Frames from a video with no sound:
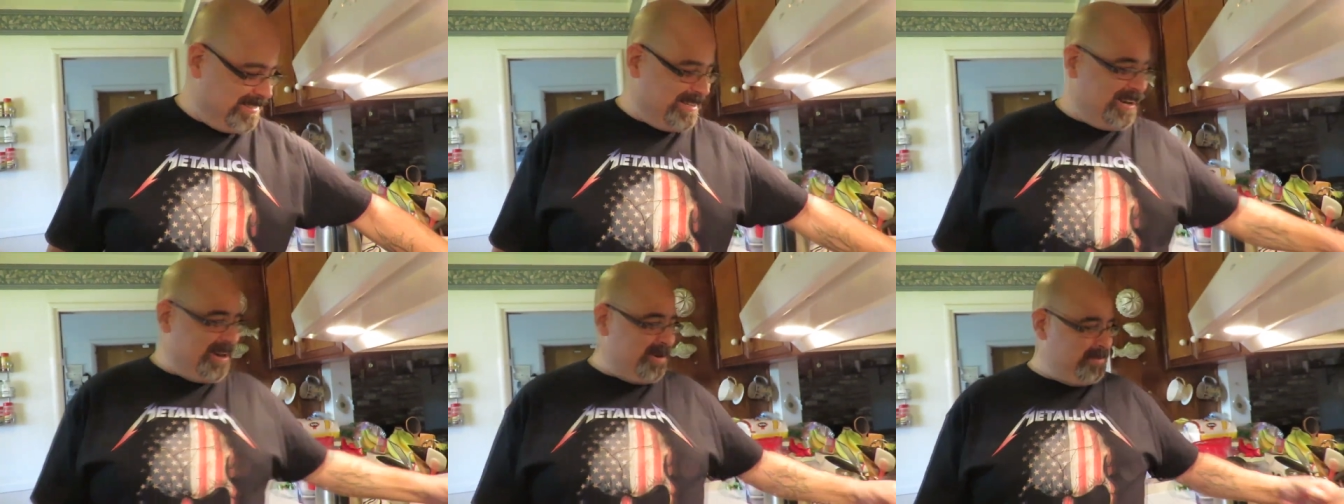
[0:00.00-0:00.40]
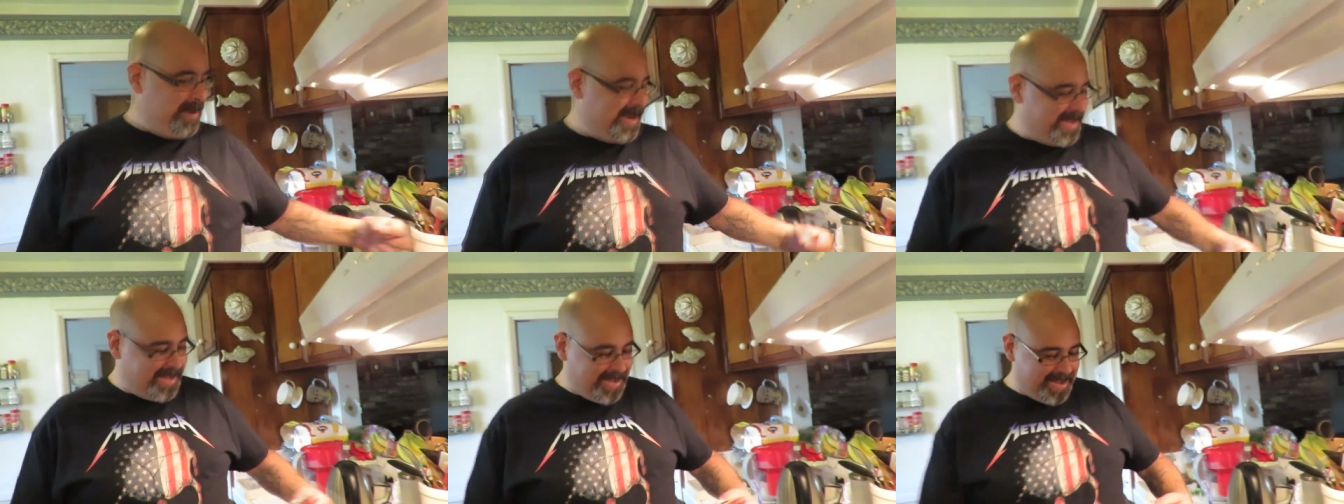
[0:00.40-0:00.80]
took care of
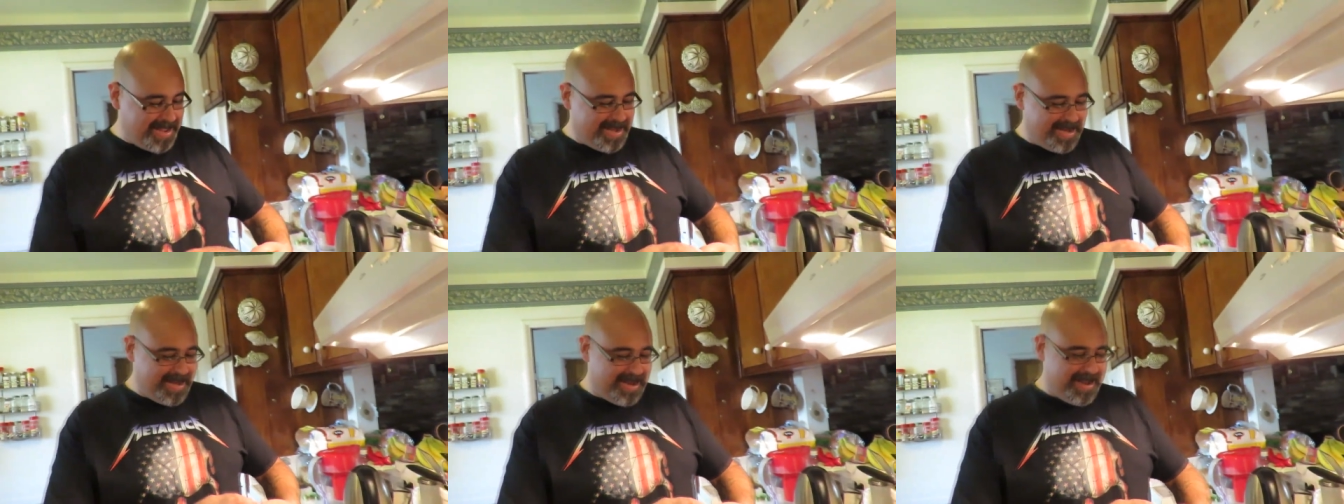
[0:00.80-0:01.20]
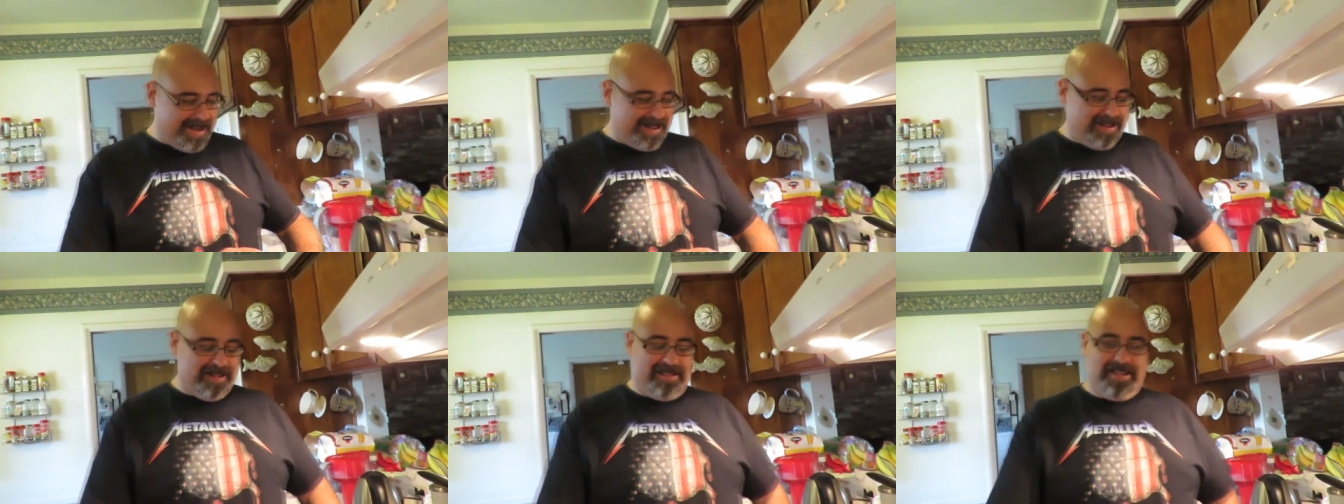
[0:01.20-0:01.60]
my kid,
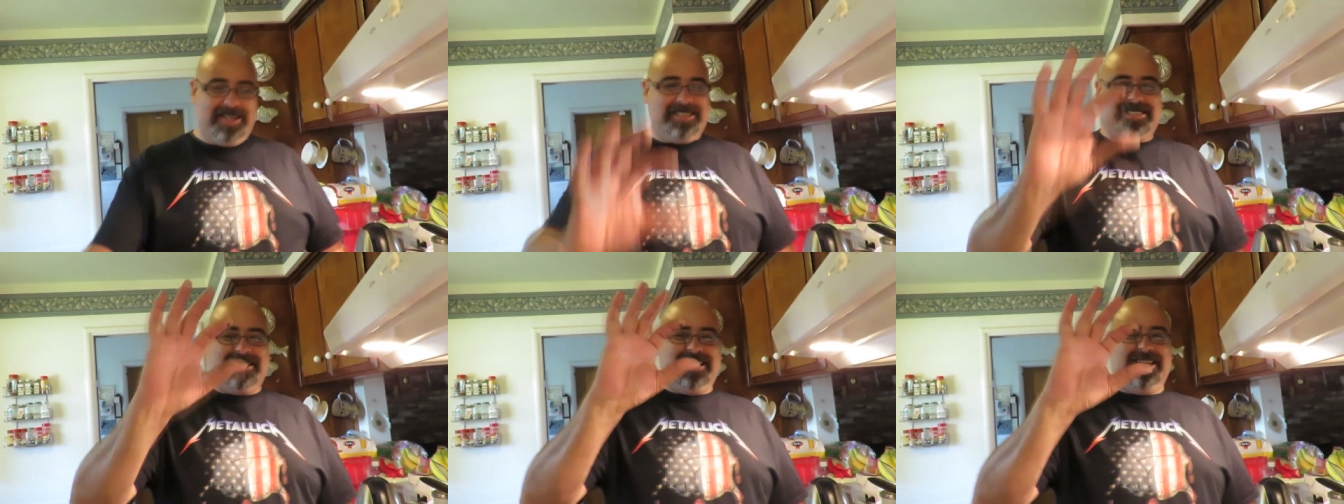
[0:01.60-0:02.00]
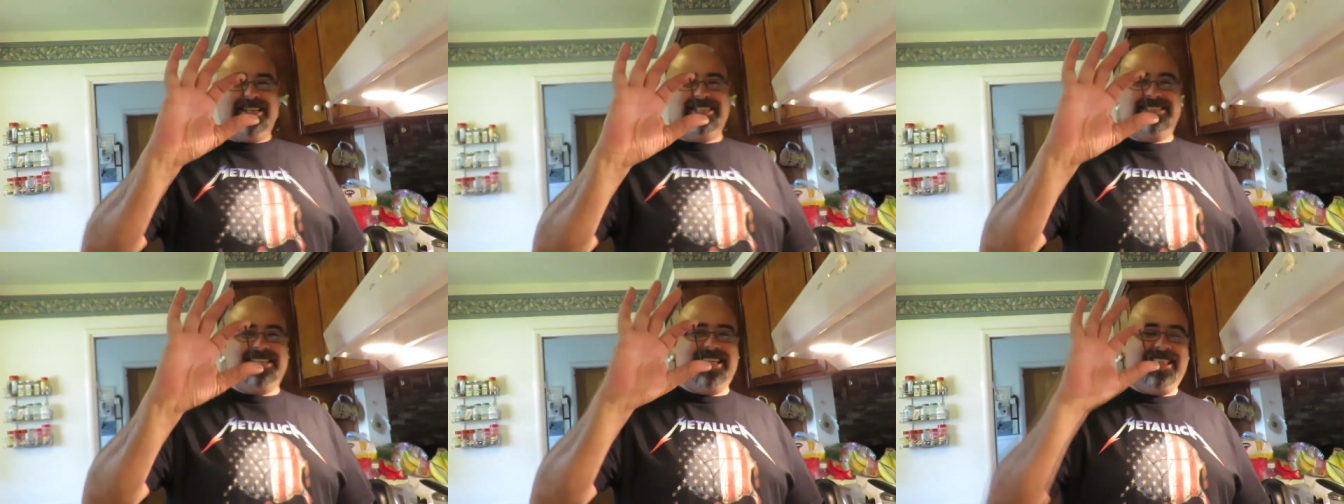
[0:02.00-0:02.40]
and this
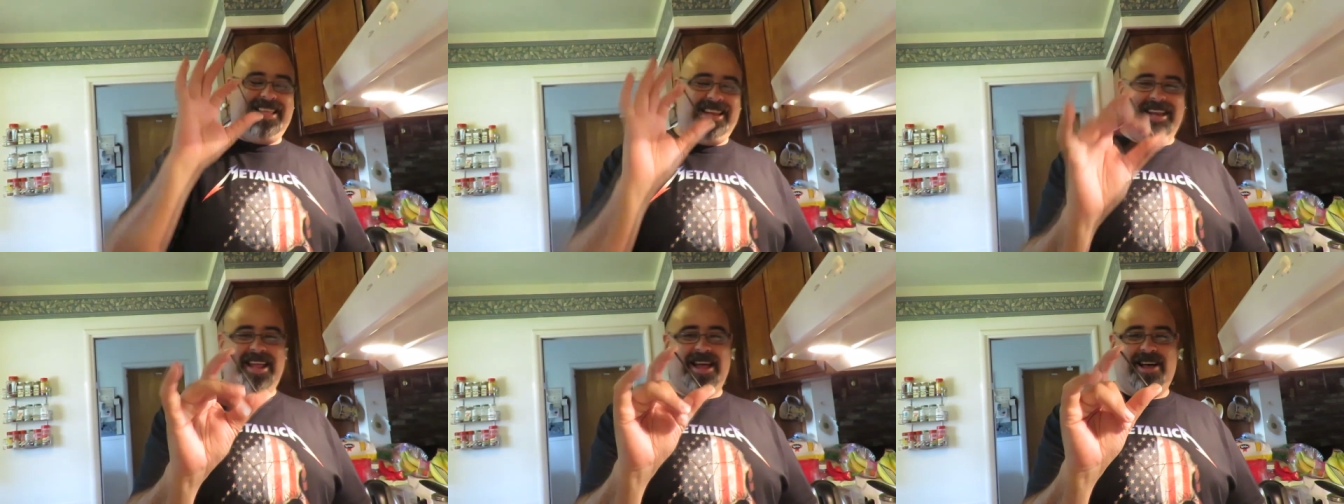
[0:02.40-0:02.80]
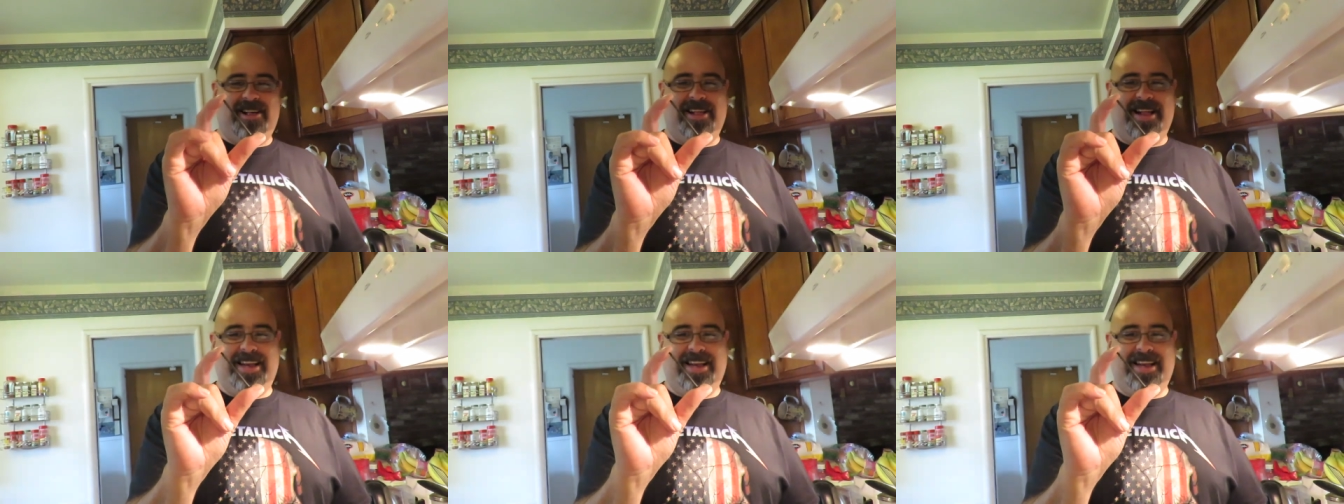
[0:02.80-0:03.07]
is the nail.